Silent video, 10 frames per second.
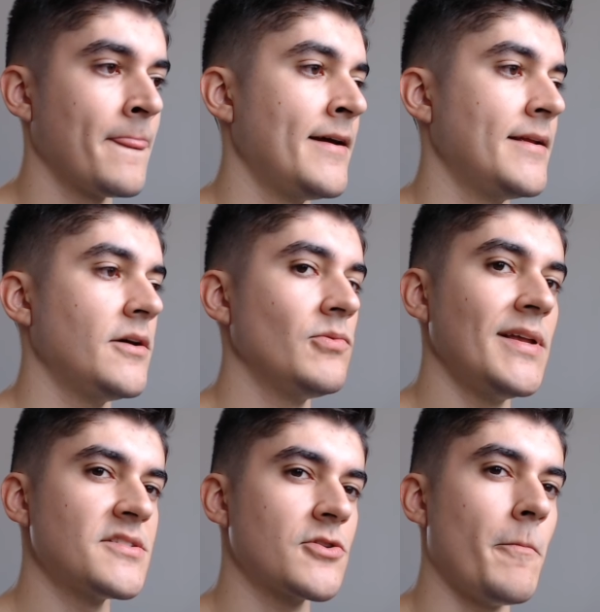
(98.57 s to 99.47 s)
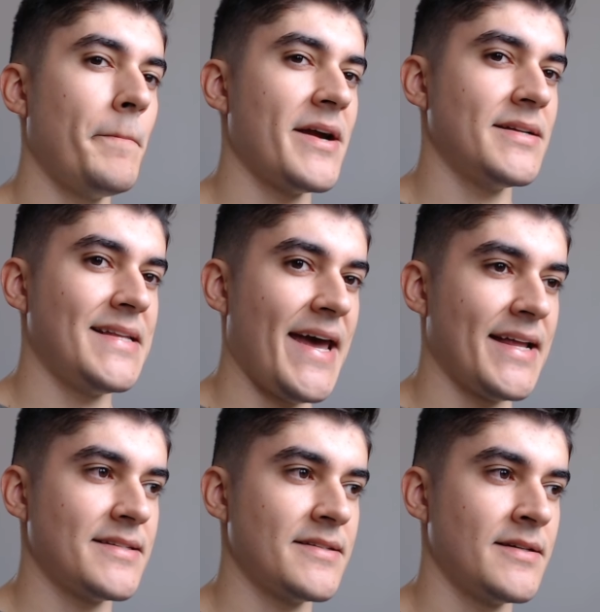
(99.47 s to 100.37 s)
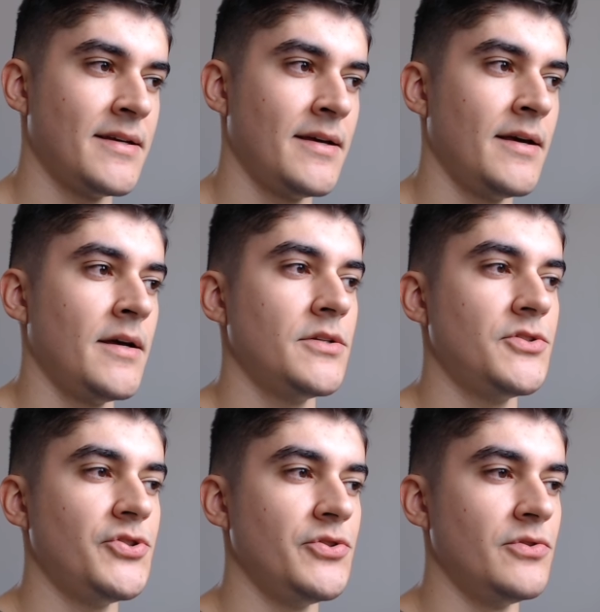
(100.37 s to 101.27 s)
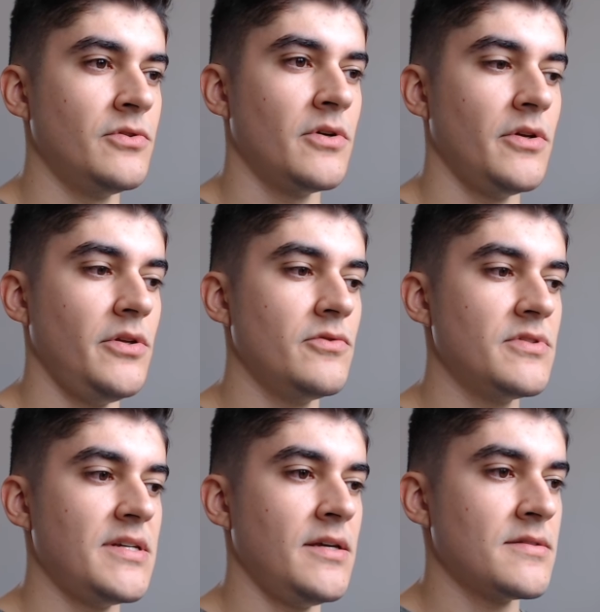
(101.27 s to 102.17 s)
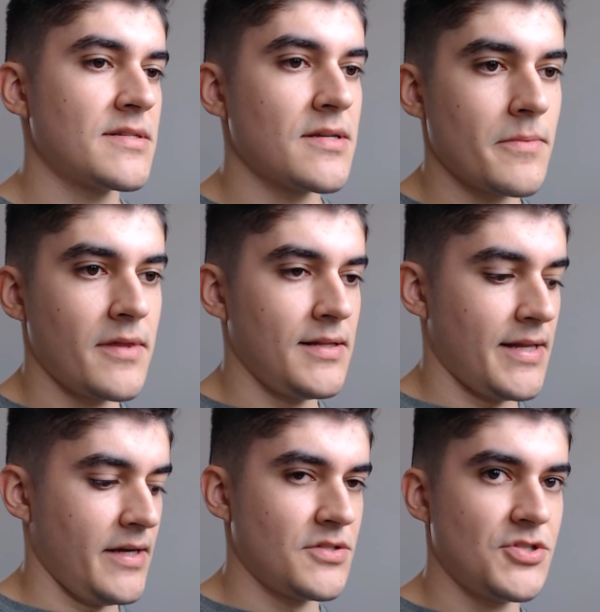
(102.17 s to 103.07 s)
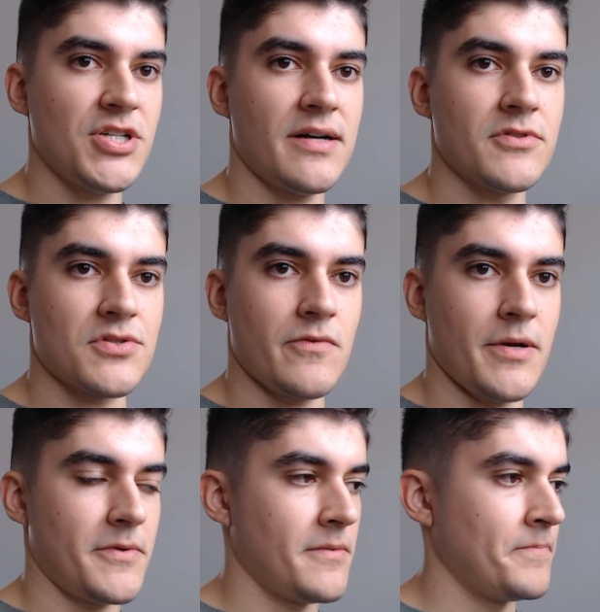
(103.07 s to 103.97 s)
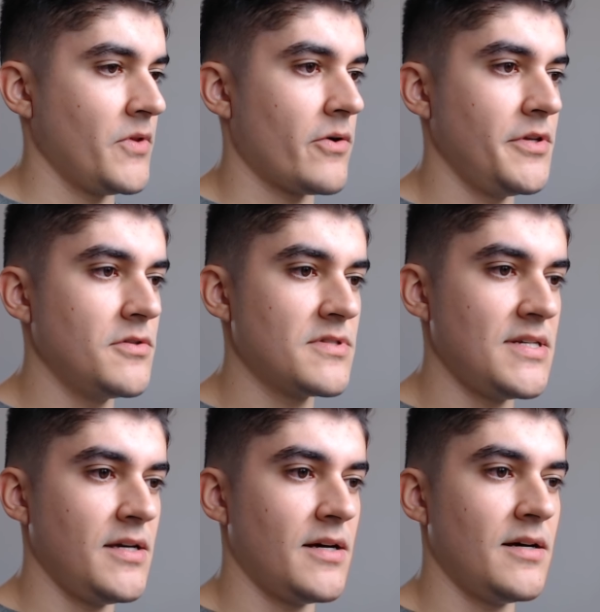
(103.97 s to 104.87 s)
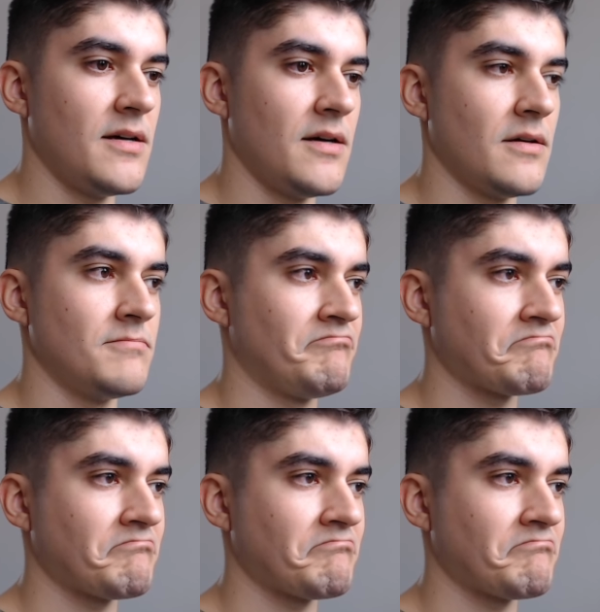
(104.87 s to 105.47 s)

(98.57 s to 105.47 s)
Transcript: Now let's compare that to using something like JavaScript or using a